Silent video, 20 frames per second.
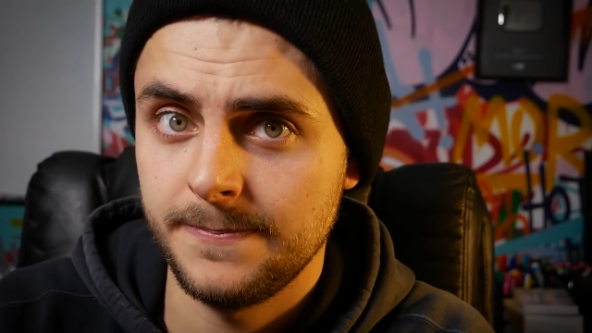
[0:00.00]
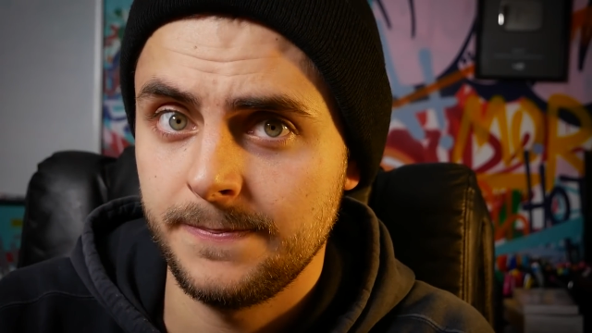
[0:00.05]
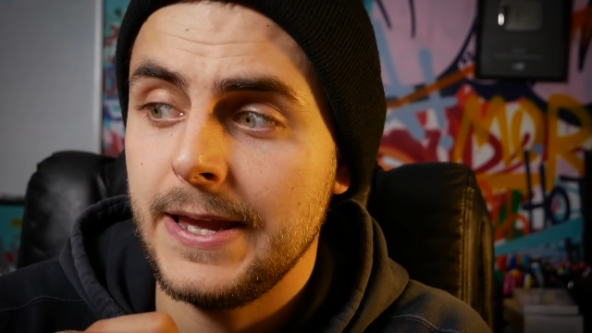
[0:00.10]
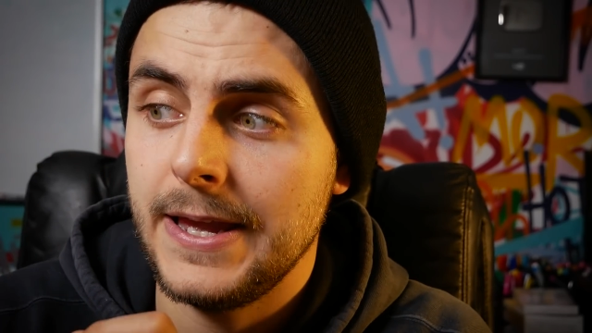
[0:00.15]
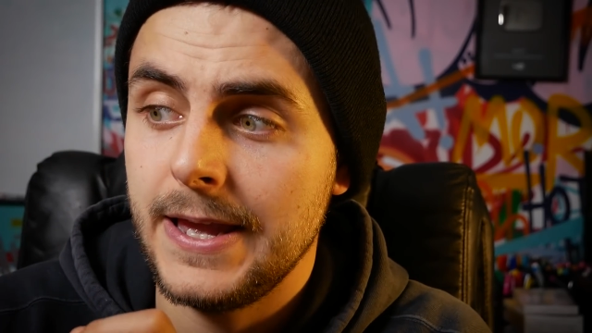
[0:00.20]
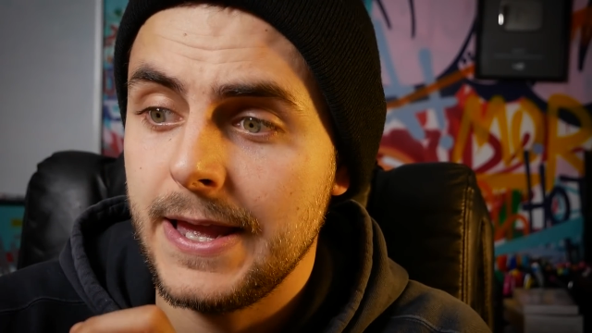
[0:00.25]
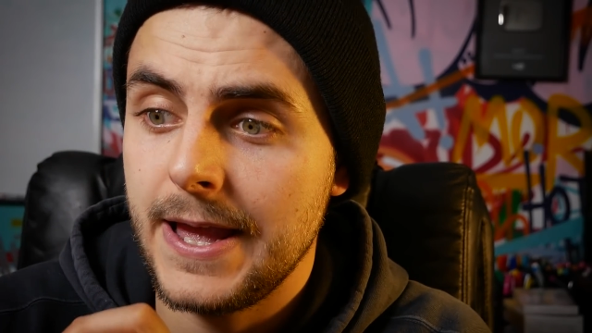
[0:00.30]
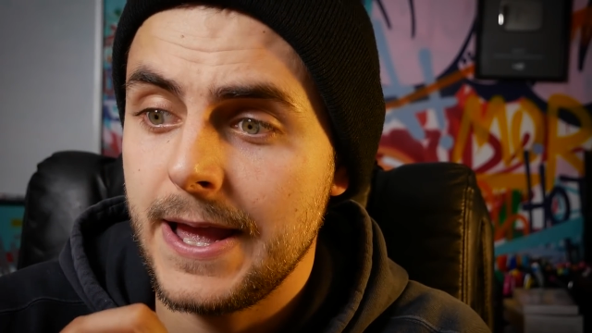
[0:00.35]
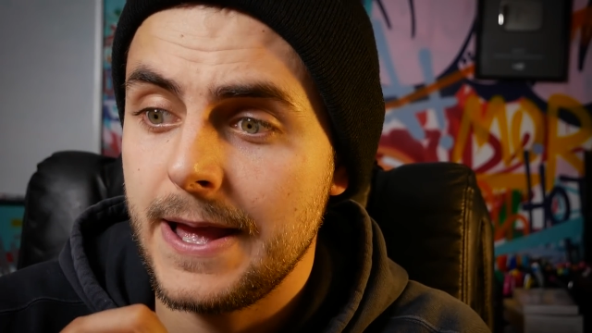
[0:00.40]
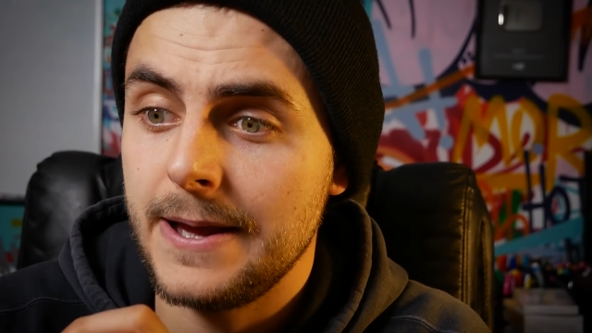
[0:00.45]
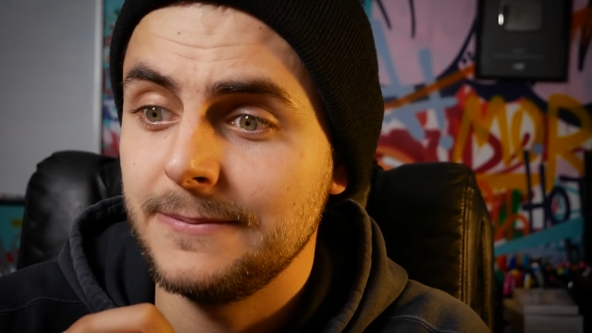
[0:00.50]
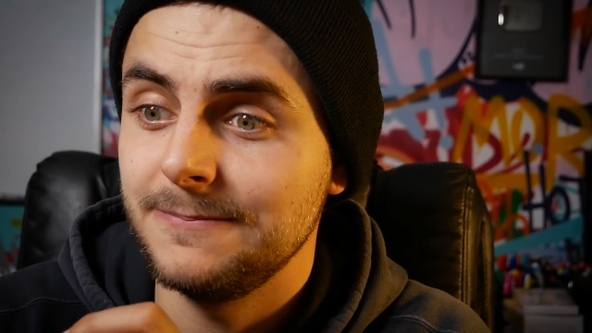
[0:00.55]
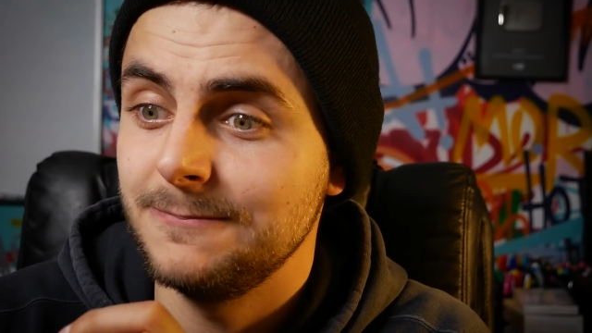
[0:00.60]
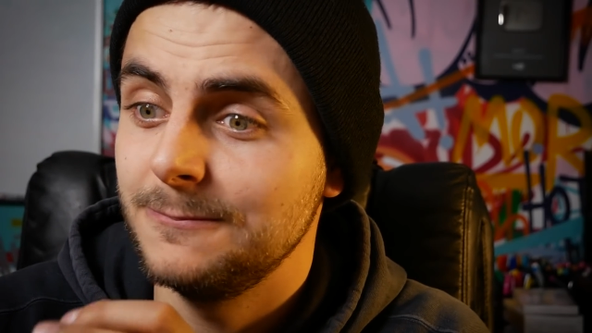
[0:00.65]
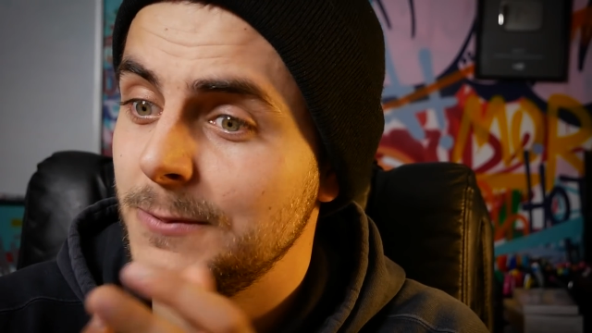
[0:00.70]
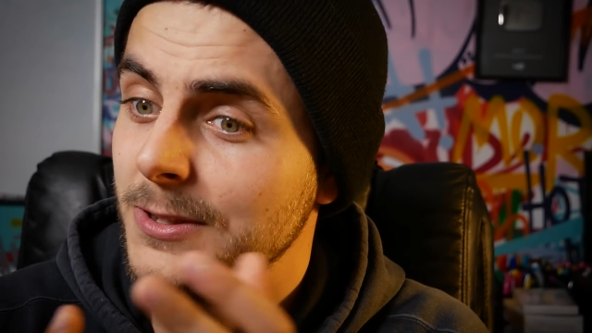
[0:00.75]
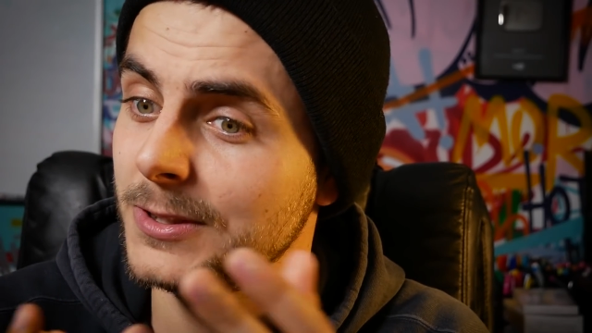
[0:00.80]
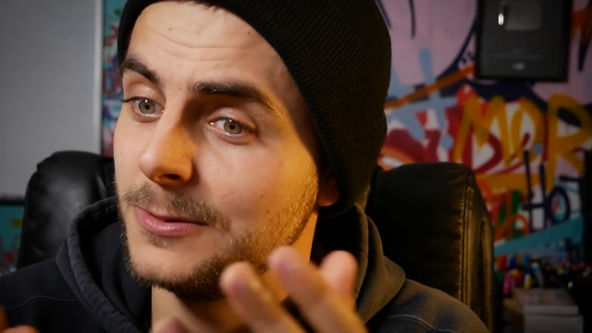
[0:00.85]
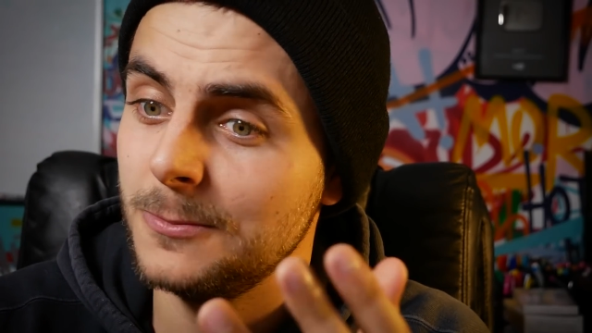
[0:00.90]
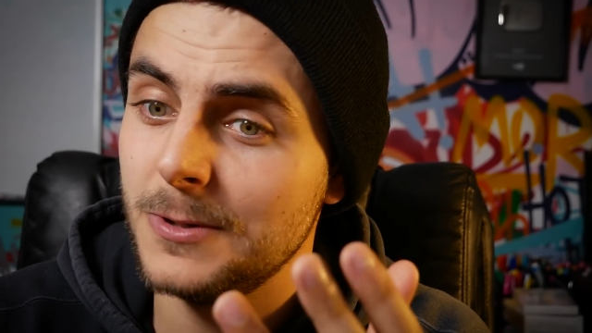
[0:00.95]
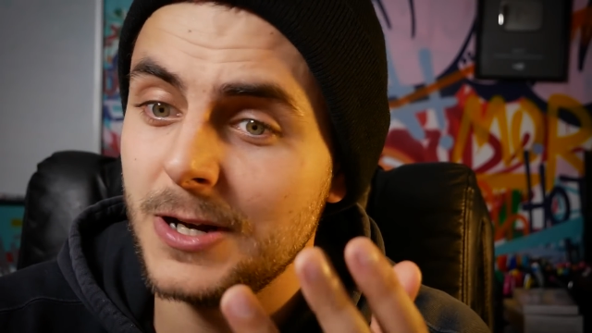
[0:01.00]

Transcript: Yeah, but